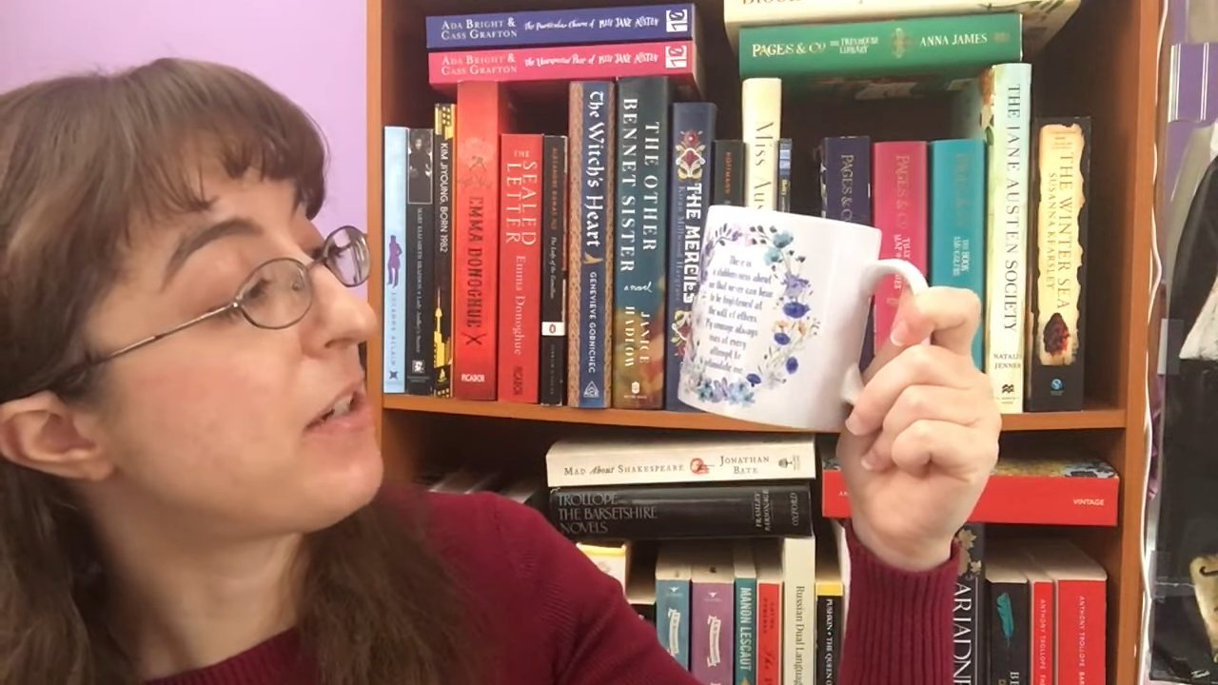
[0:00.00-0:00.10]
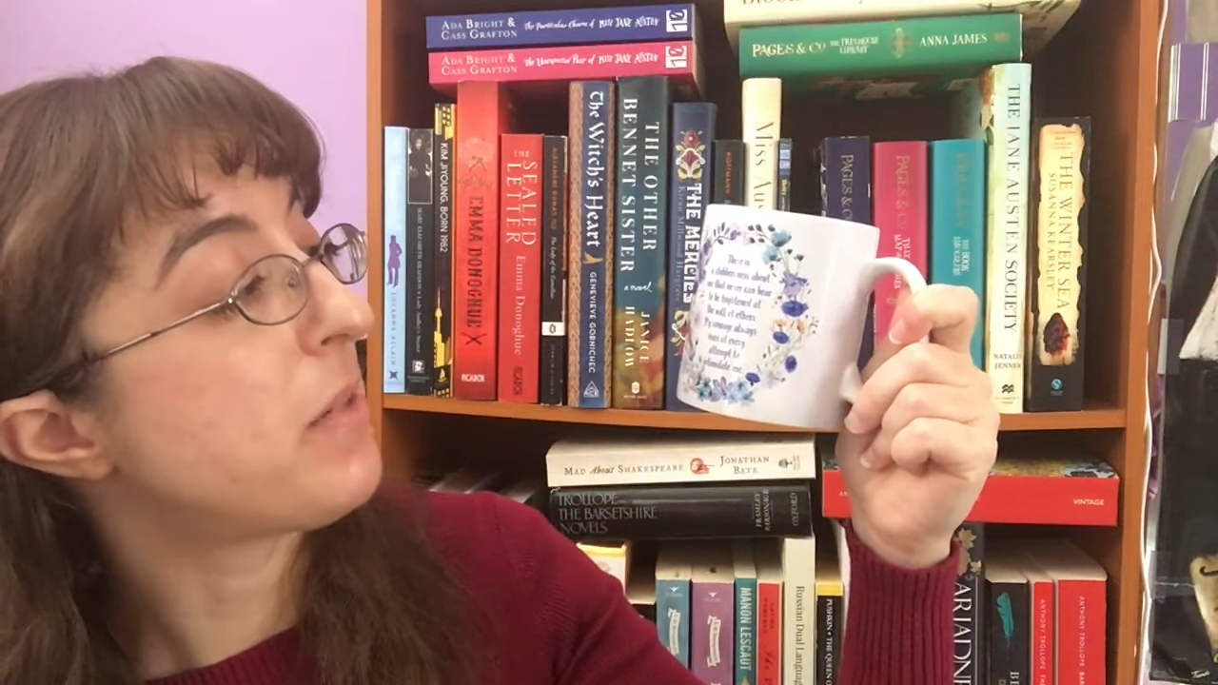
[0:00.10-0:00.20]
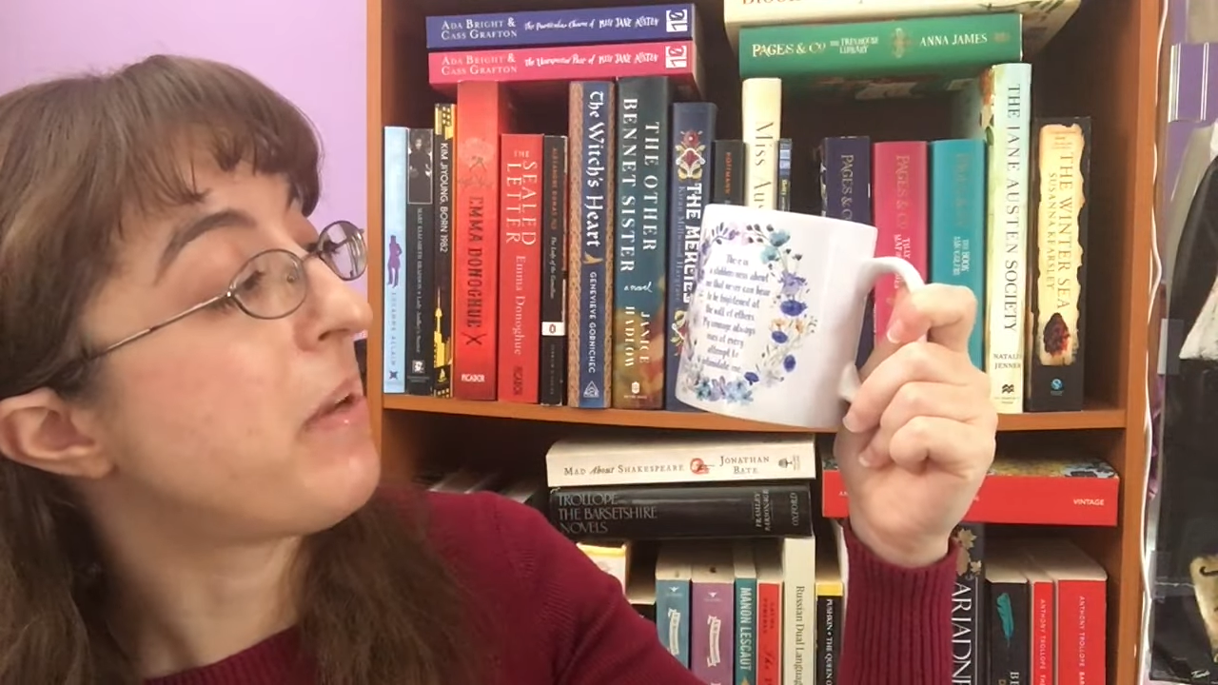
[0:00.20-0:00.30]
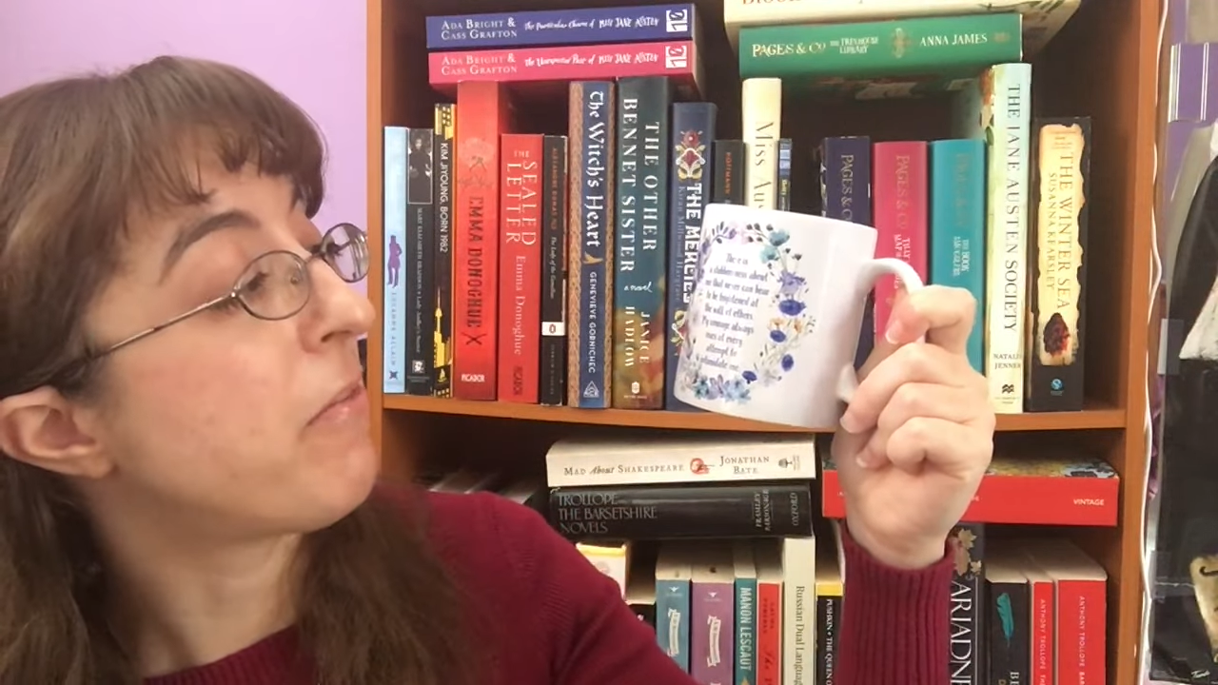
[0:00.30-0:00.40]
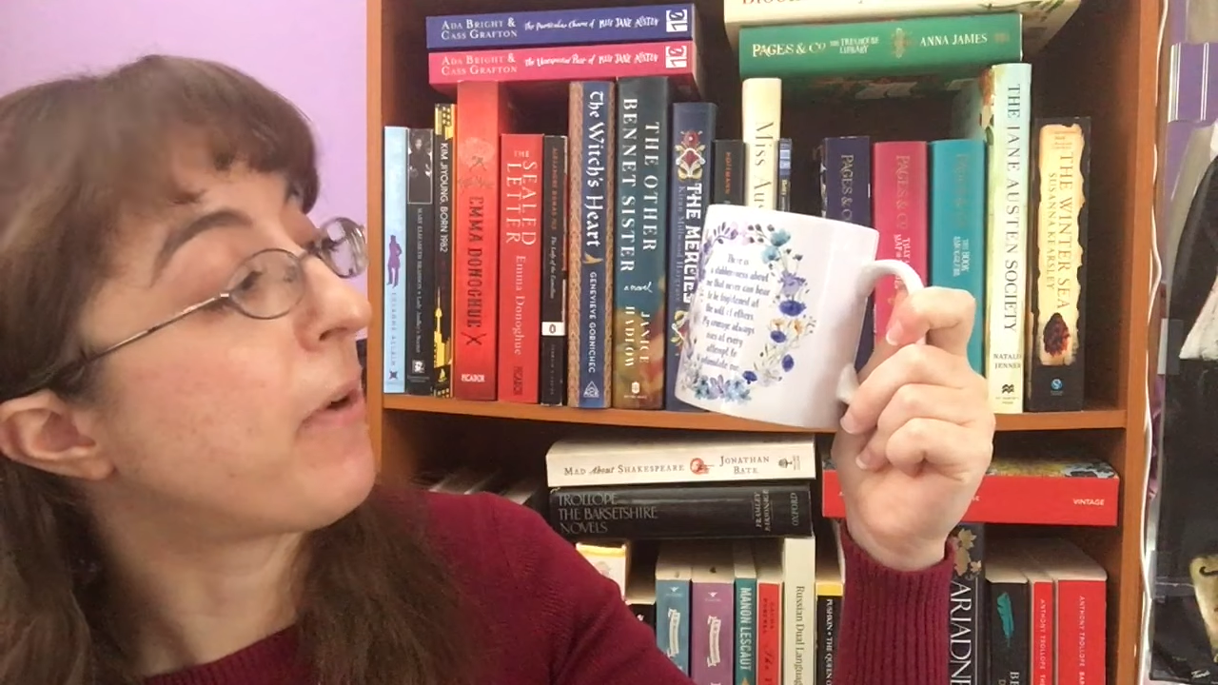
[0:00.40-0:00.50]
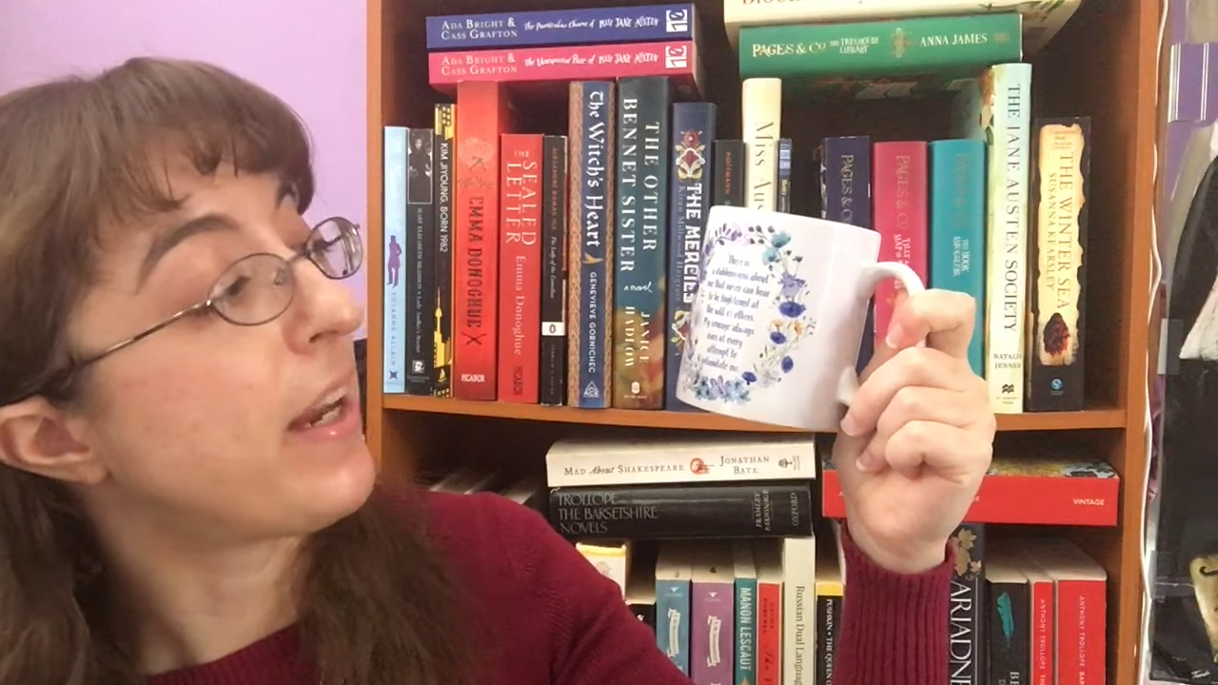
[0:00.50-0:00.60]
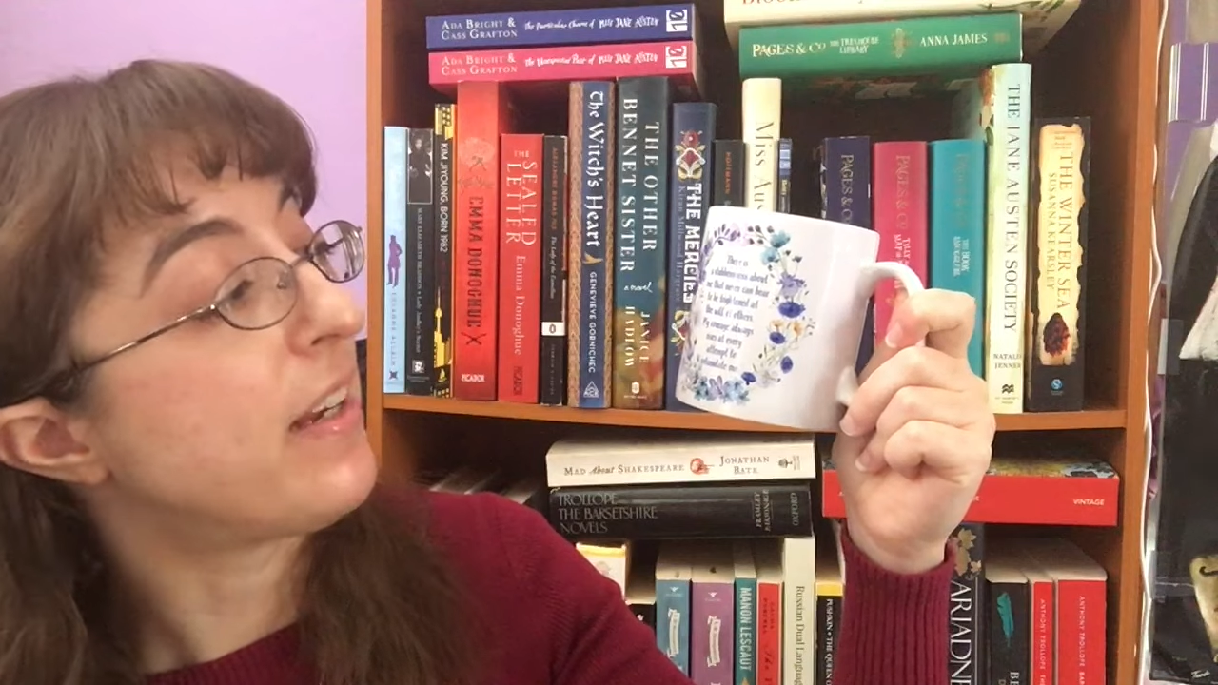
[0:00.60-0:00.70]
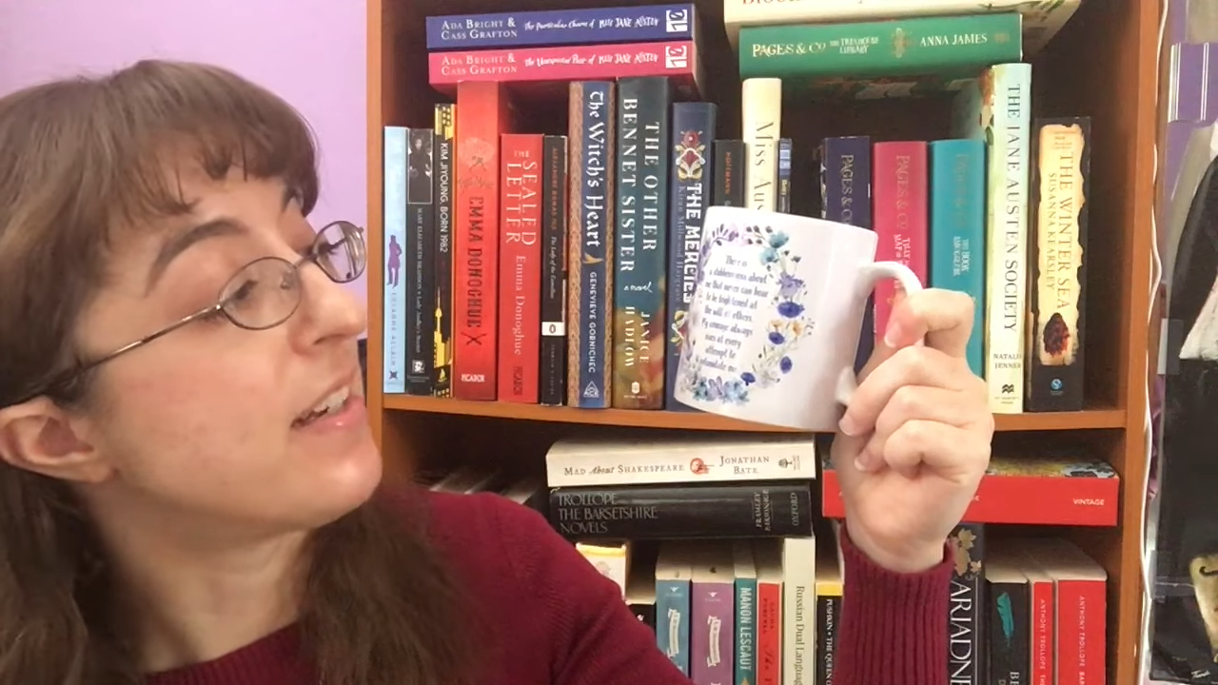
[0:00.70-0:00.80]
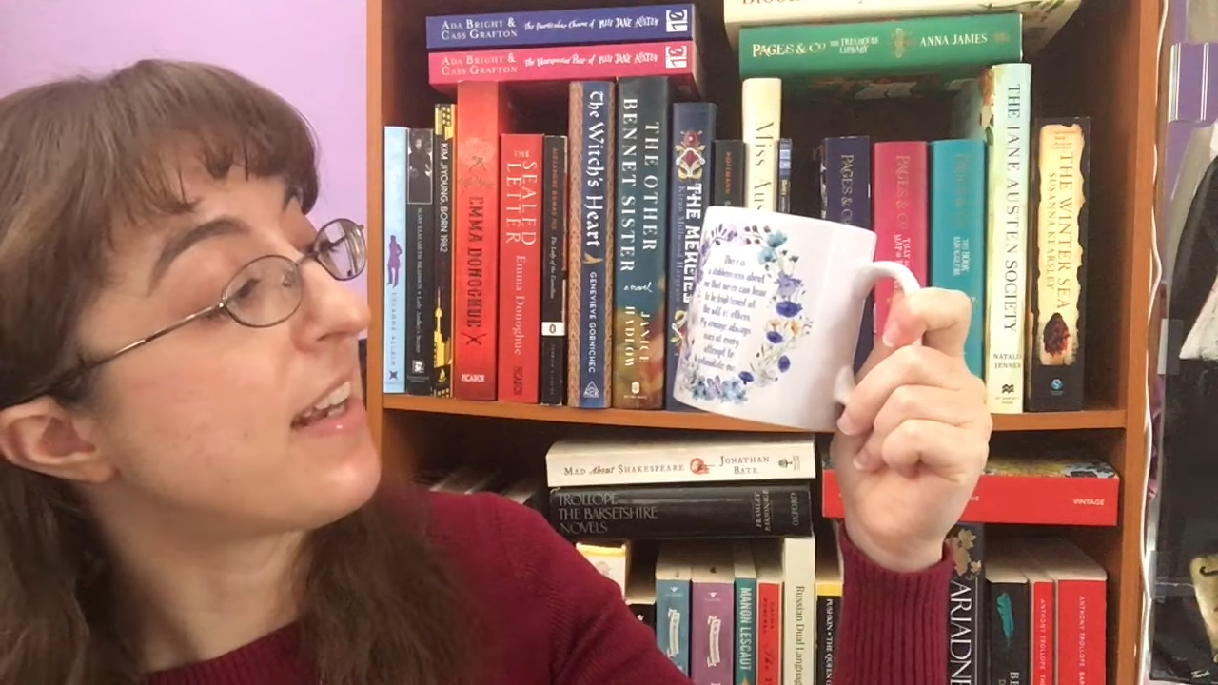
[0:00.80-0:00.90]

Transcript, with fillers: to be frightened